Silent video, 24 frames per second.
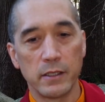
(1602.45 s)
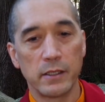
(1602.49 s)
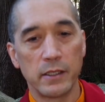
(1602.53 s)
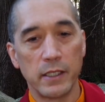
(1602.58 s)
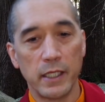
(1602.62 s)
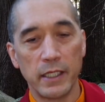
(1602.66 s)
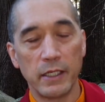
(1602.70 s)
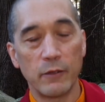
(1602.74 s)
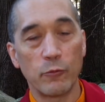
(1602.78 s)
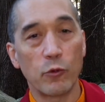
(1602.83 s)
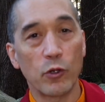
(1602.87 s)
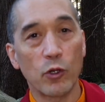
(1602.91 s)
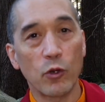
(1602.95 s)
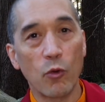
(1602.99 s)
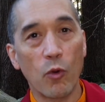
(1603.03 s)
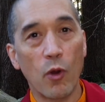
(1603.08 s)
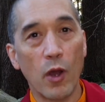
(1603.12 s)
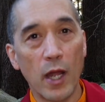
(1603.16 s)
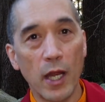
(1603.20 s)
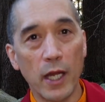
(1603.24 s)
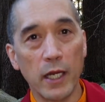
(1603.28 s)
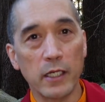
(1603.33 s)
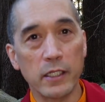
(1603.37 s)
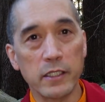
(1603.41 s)
then it
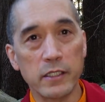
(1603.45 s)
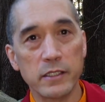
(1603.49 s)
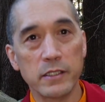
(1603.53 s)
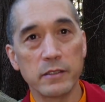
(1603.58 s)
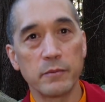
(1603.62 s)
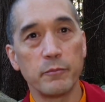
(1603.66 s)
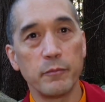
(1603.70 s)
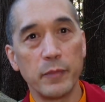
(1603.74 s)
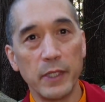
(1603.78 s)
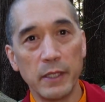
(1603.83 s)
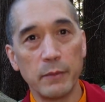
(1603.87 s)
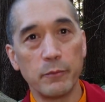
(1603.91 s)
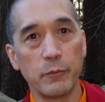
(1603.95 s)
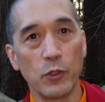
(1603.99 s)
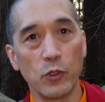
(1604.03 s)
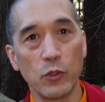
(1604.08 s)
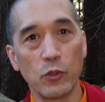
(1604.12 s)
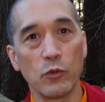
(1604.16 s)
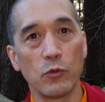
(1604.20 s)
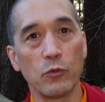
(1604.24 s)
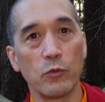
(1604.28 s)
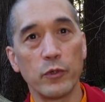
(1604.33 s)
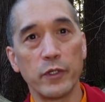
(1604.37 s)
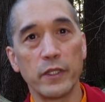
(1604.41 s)
requires
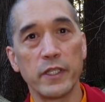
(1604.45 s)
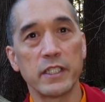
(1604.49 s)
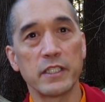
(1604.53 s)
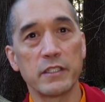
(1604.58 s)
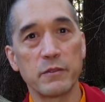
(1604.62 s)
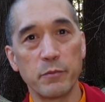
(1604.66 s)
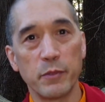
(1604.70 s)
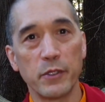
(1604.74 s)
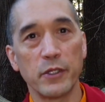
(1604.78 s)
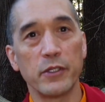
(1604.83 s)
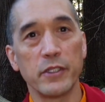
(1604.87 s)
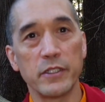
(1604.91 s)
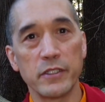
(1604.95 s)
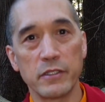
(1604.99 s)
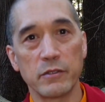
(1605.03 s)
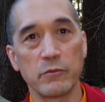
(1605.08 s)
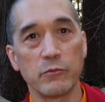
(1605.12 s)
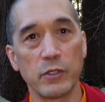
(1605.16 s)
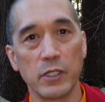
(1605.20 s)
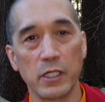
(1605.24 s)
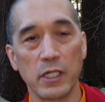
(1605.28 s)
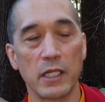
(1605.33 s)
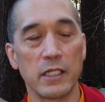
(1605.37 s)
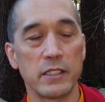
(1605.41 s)
people with experience and
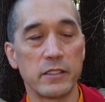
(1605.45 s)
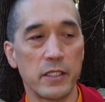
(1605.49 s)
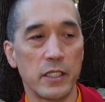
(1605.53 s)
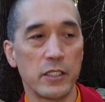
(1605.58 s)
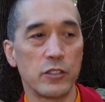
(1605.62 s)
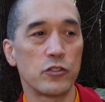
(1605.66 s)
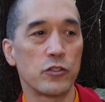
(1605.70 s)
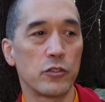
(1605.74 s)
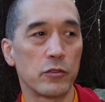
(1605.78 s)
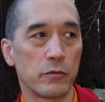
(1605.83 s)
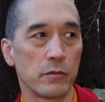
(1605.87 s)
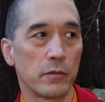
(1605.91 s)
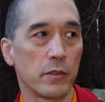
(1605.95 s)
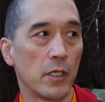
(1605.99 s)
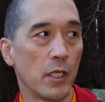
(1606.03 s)
realization.